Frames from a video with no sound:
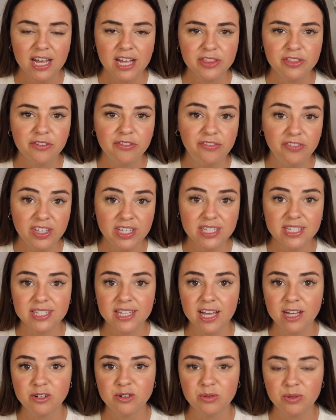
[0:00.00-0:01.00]
The fee
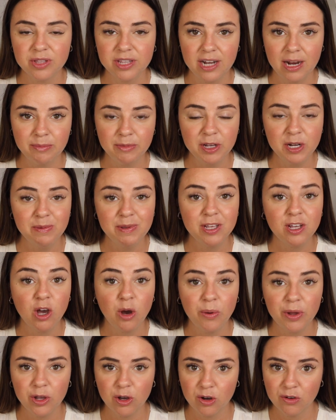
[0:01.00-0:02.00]
schedule that I'm going to be
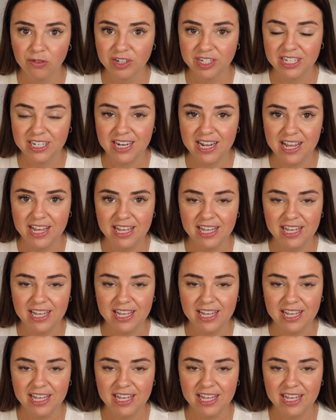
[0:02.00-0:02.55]
going over today